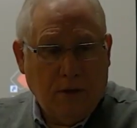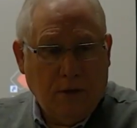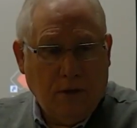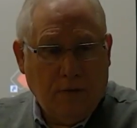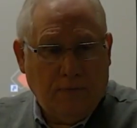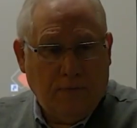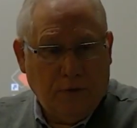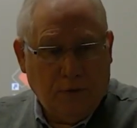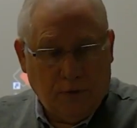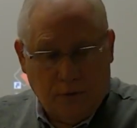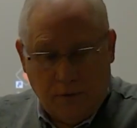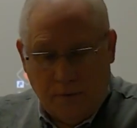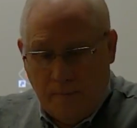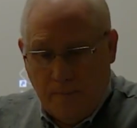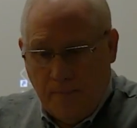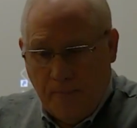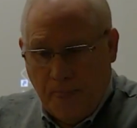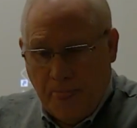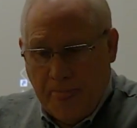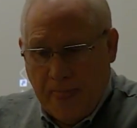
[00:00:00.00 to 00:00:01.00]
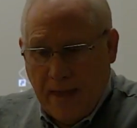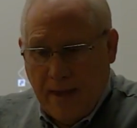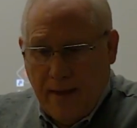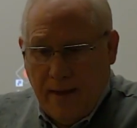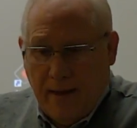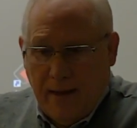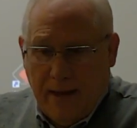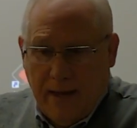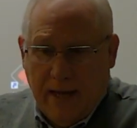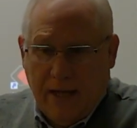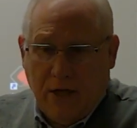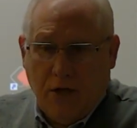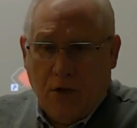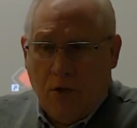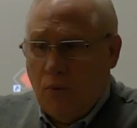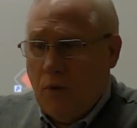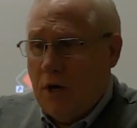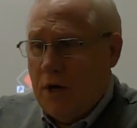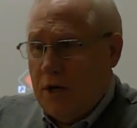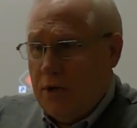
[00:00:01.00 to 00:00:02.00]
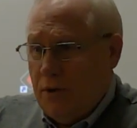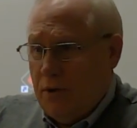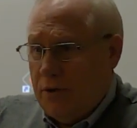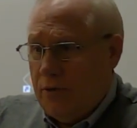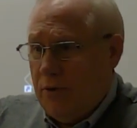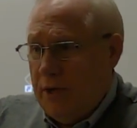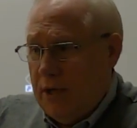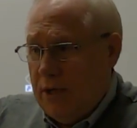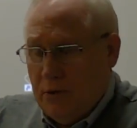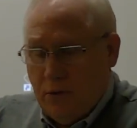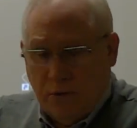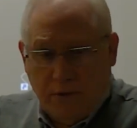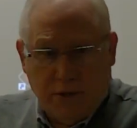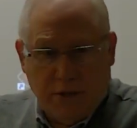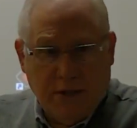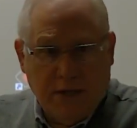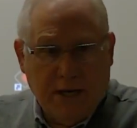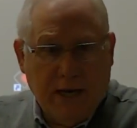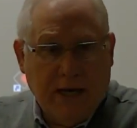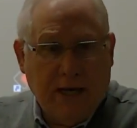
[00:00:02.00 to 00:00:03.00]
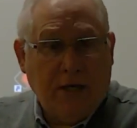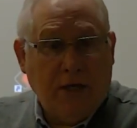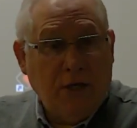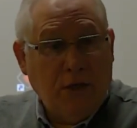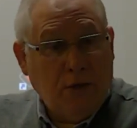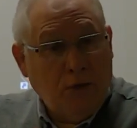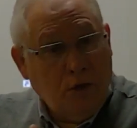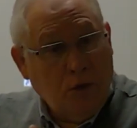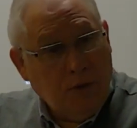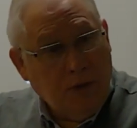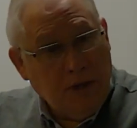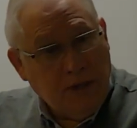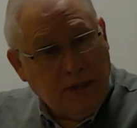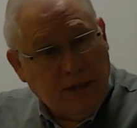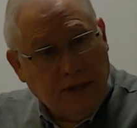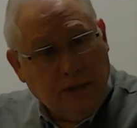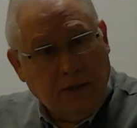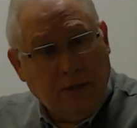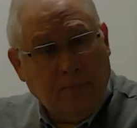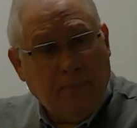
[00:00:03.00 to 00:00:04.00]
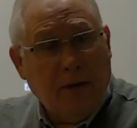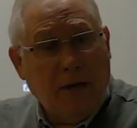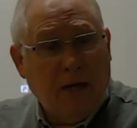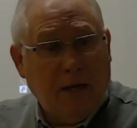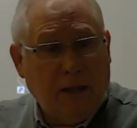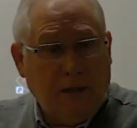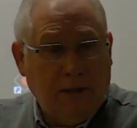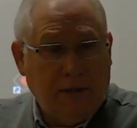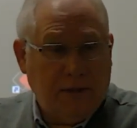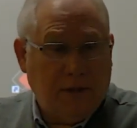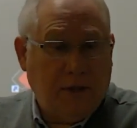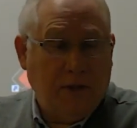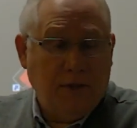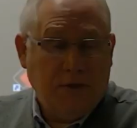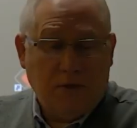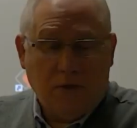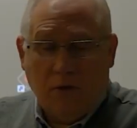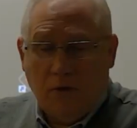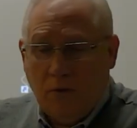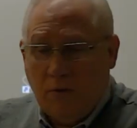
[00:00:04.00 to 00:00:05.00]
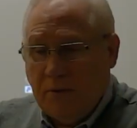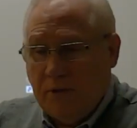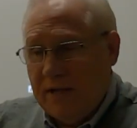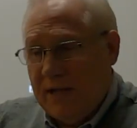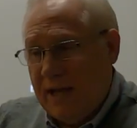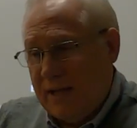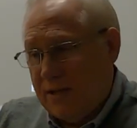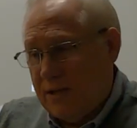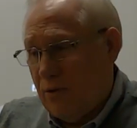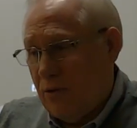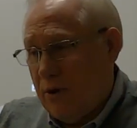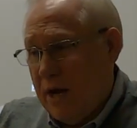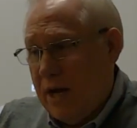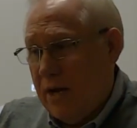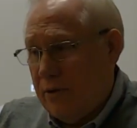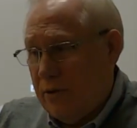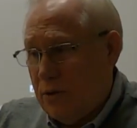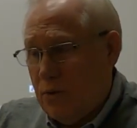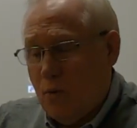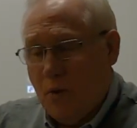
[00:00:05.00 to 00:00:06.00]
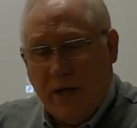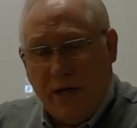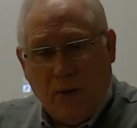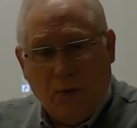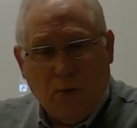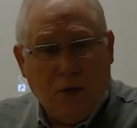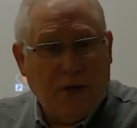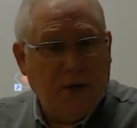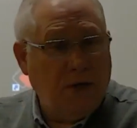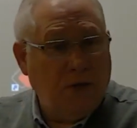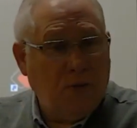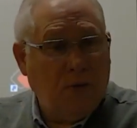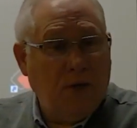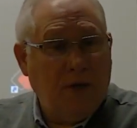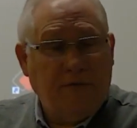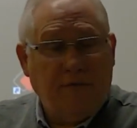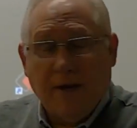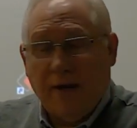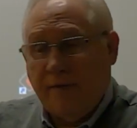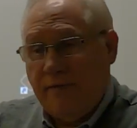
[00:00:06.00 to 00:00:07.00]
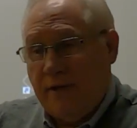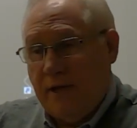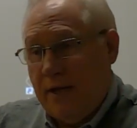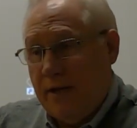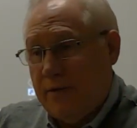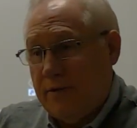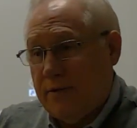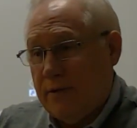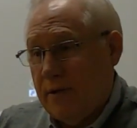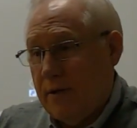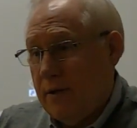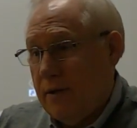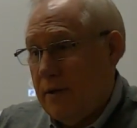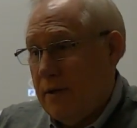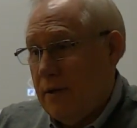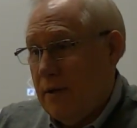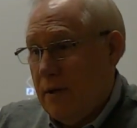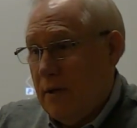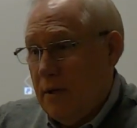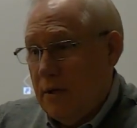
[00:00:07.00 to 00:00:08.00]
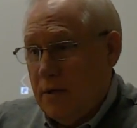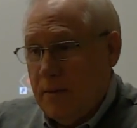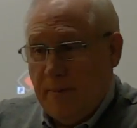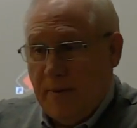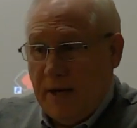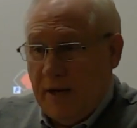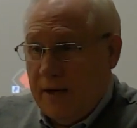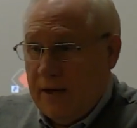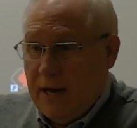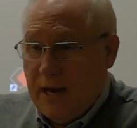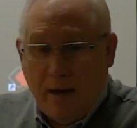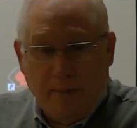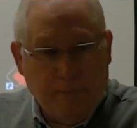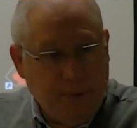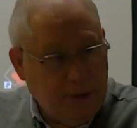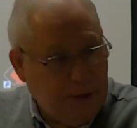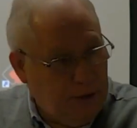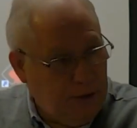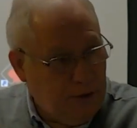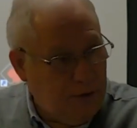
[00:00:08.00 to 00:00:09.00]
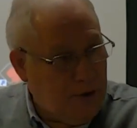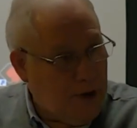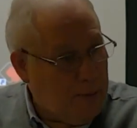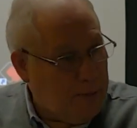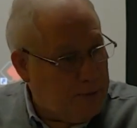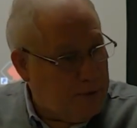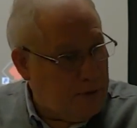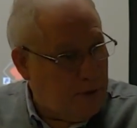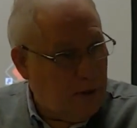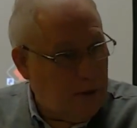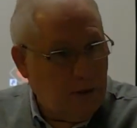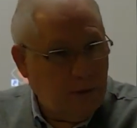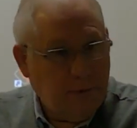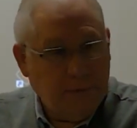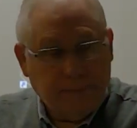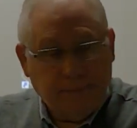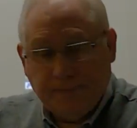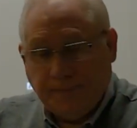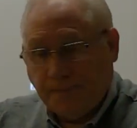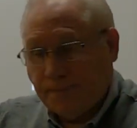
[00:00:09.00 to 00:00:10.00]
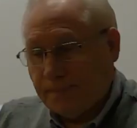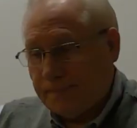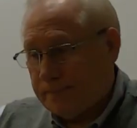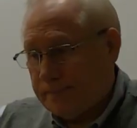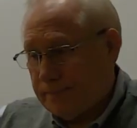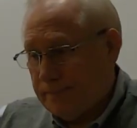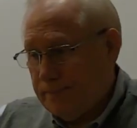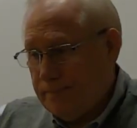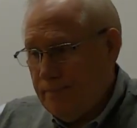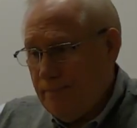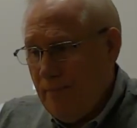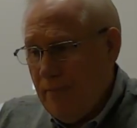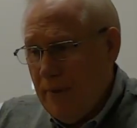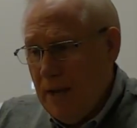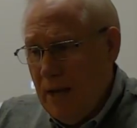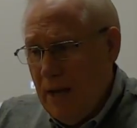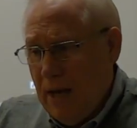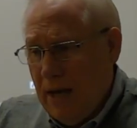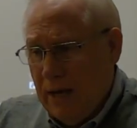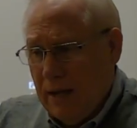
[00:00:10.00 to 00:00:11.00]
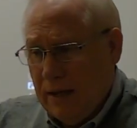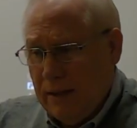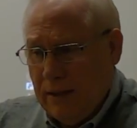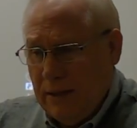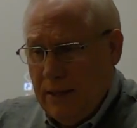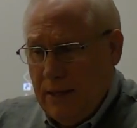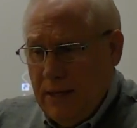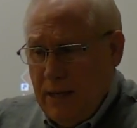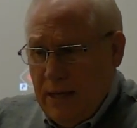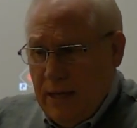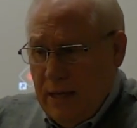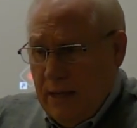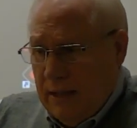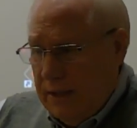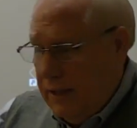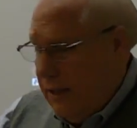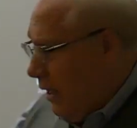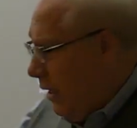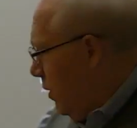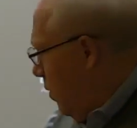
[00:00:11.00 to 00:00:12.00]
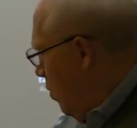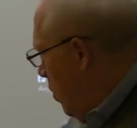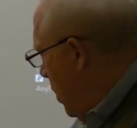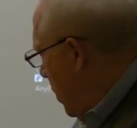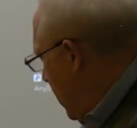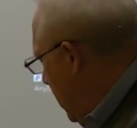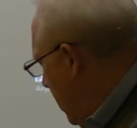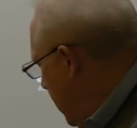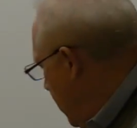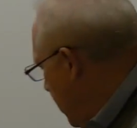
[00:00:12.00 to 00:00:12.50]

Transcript: food. And you'd want to do 3 of those a day. And you do it until the bottle is consumed, and that's around 21 to 25 days, depending on how big your drops are. The other one